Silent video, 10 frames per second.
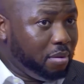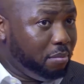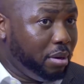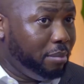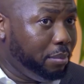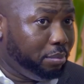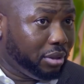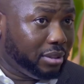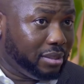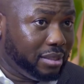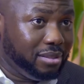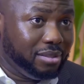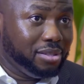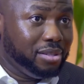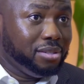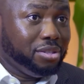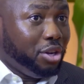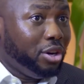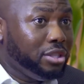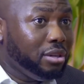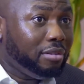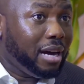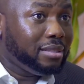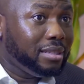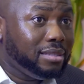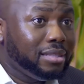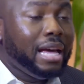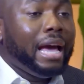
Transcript: payment processing, security of assets,